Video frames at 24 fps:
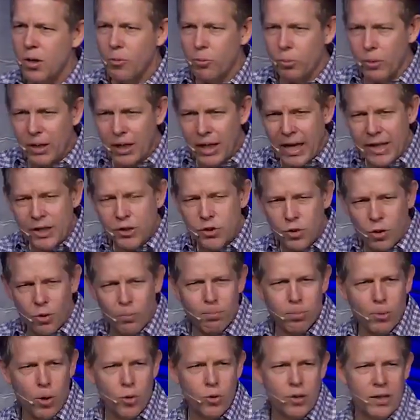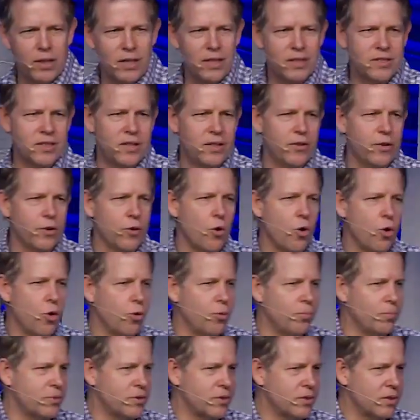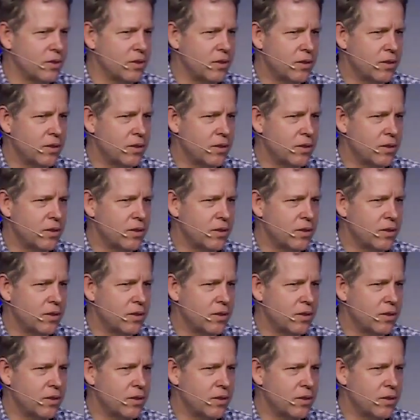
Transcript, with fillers: relational brokenness in their homes.